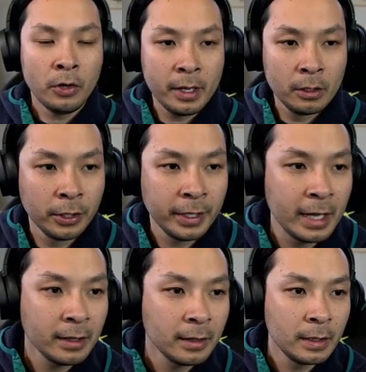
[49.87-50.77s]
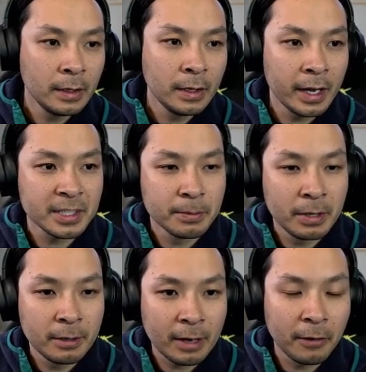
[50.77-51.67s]
looking at the S&P
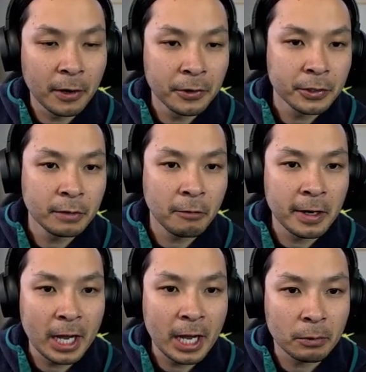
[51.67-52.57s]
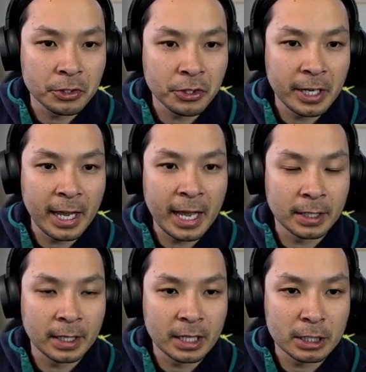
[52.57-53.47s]
500 right now, we're trading
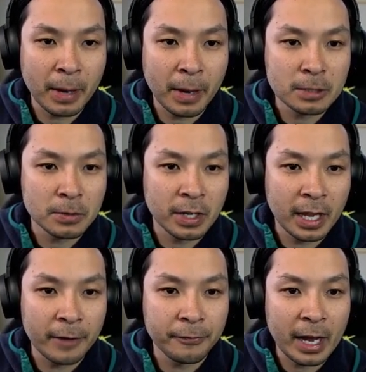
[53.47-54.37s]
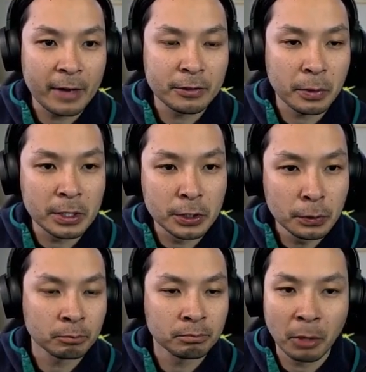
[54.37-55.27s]
at, the SPY's trading at 522.
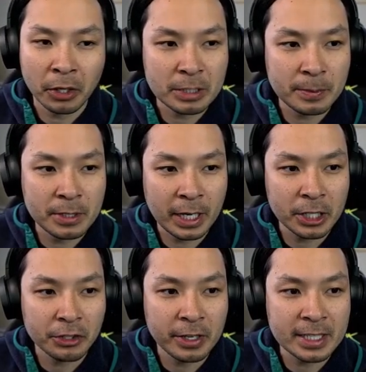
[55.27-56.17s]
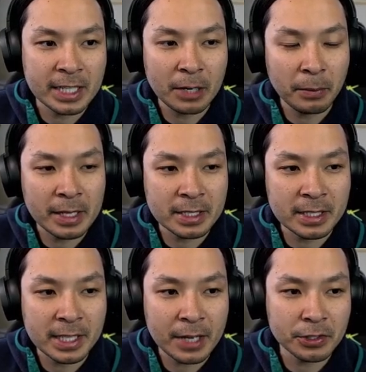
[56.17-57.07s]
Market's been kind of trading sideways. It's
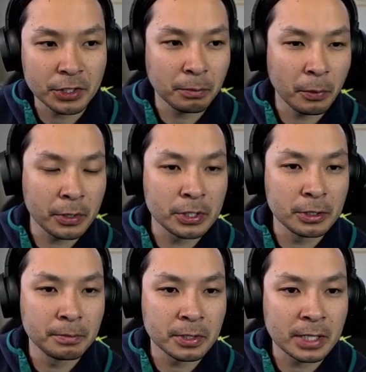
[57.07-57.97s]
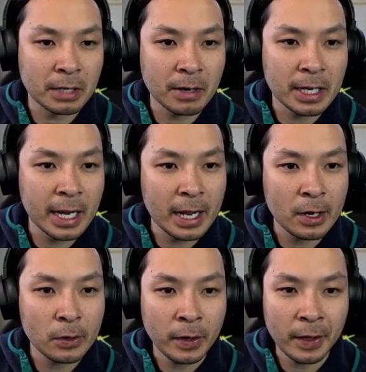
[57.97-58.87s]
down 0.2% right
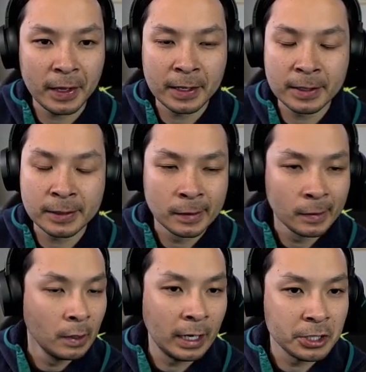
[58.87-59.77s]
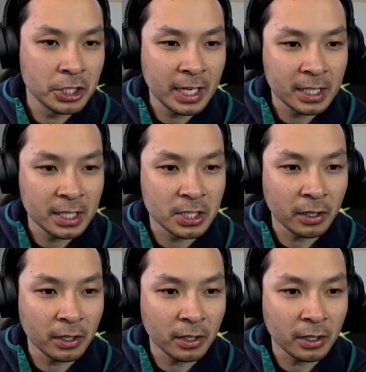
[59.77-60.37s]
now, and just kind of consolidating.